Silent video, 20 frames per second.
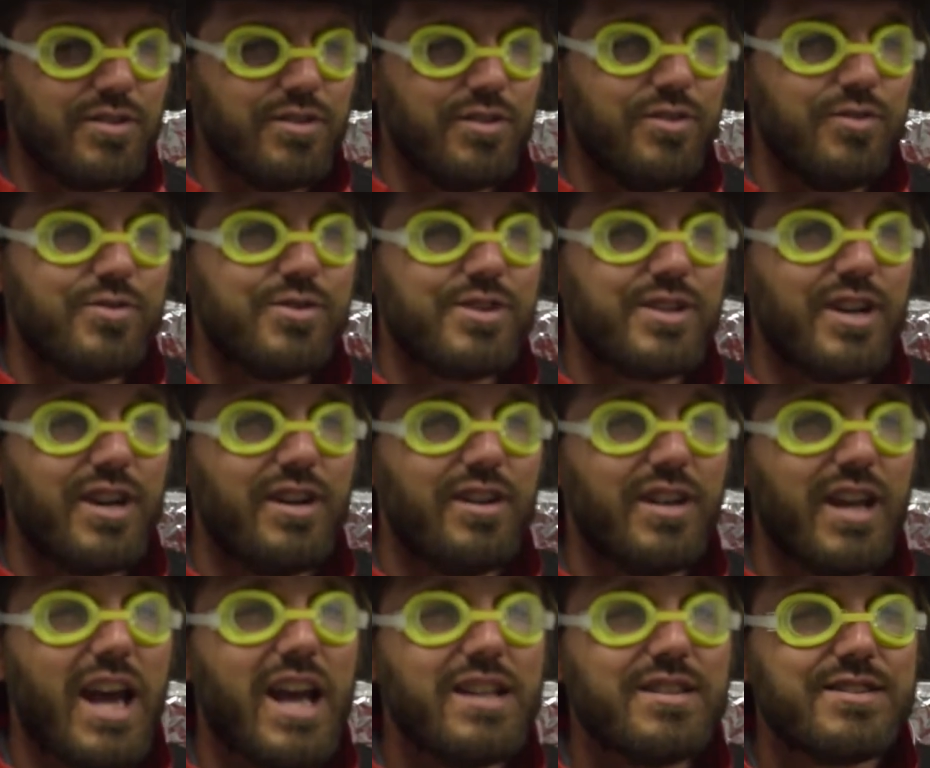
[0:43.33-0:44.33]
You shall
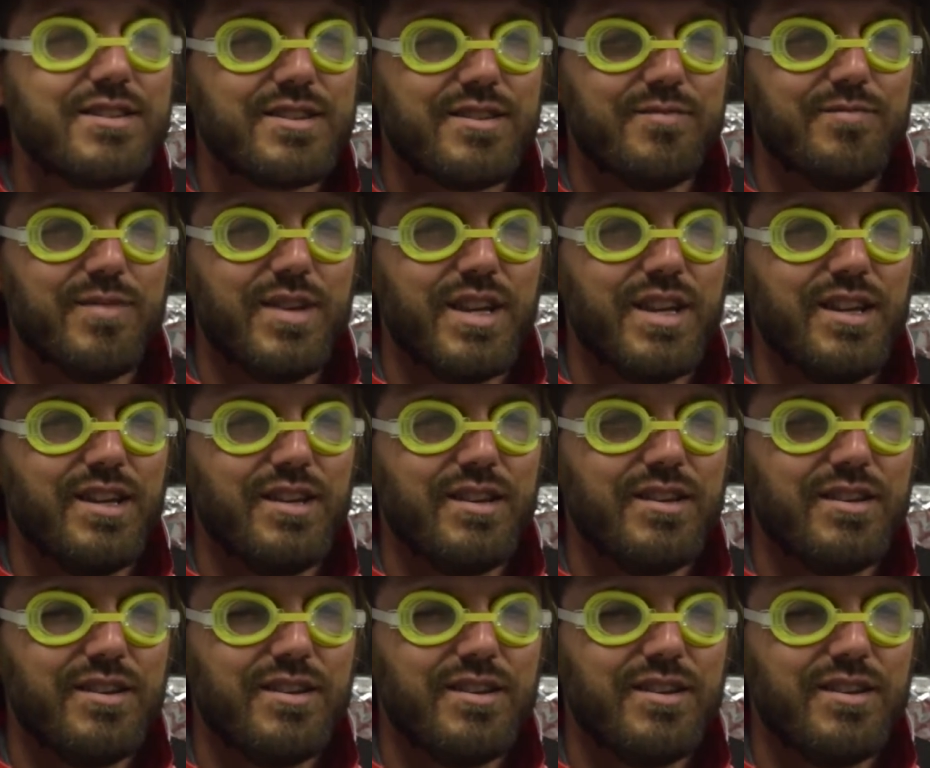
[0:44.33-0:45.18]
answer me